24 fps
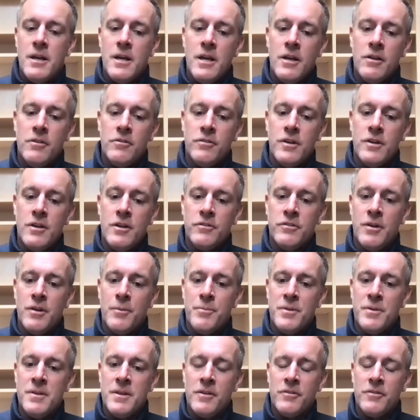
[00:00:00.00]
It's
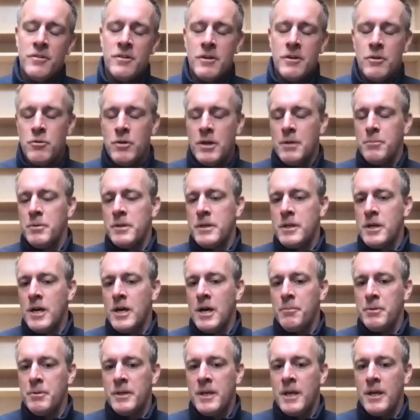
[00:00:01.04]
something that's an incredibly
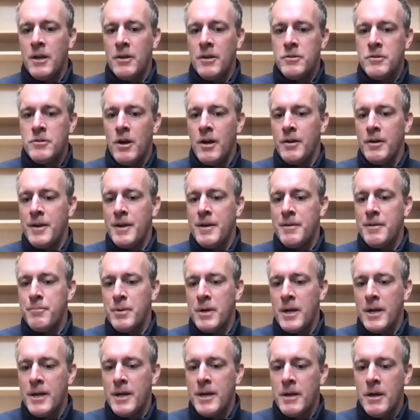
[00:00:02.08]
complicated topic,
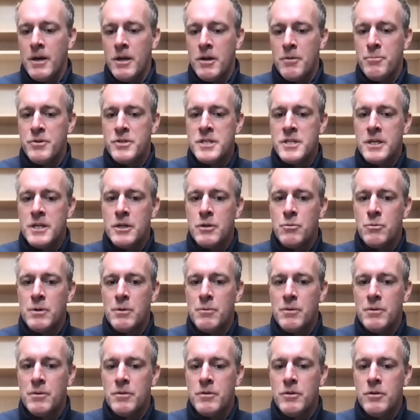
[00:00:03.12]
but I 100%
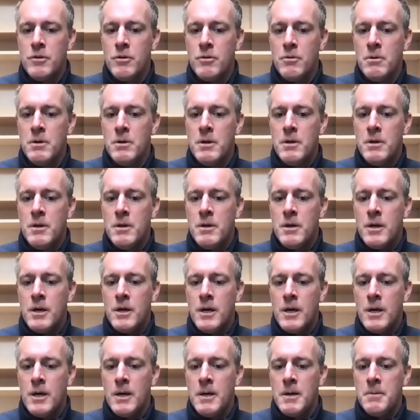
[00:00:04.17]
agree with you
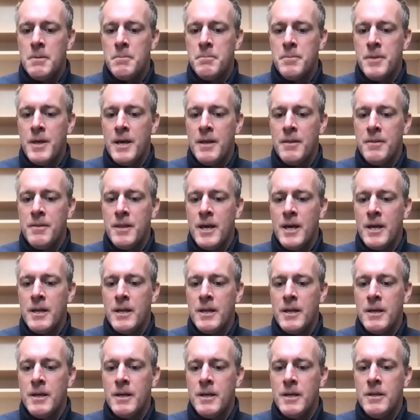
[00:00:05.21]
that
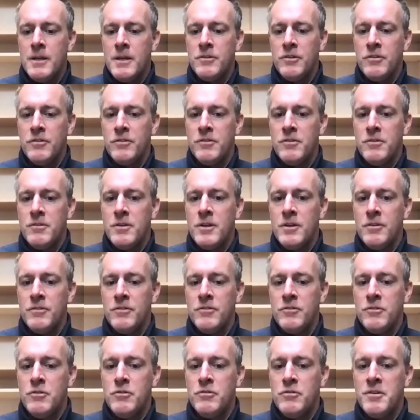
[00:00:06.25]

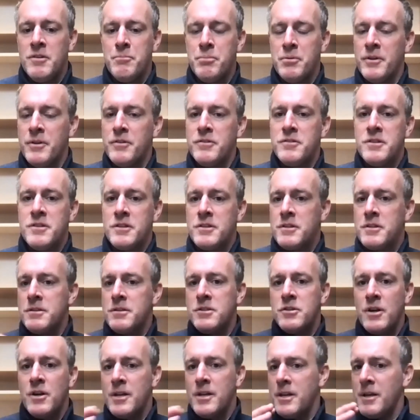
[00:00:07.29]
it's too simplistic to
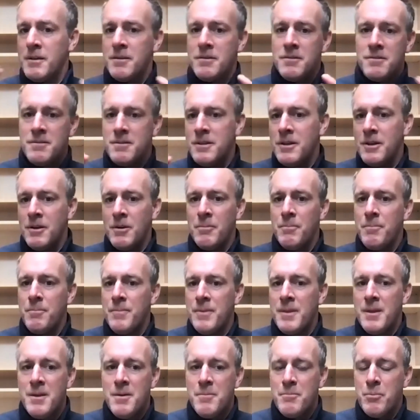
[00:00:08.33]
try to, you know,
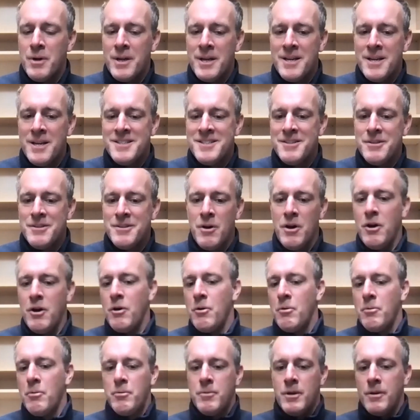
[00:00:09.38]
bring it to,
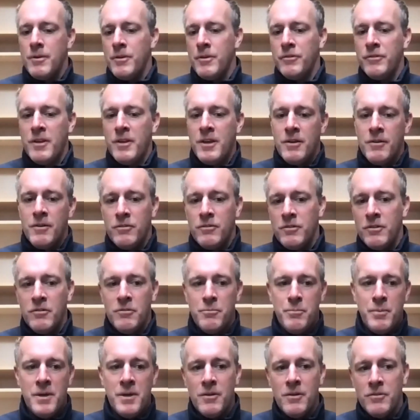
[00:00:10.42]
oh, you know, this thing's
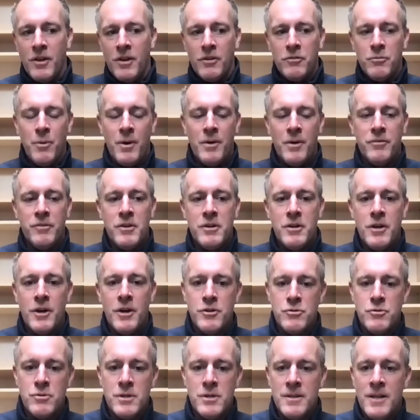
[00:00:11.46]
as big as XYZ
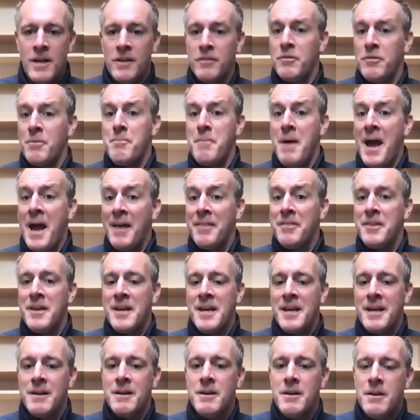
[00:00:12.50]
country and that's a bad
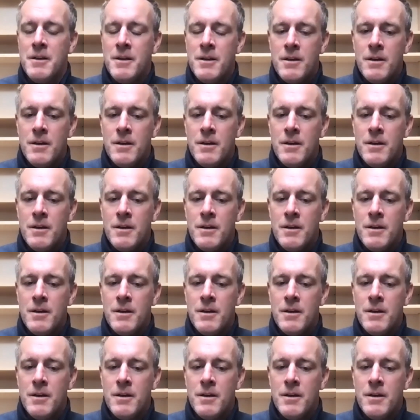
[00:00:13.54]
thing.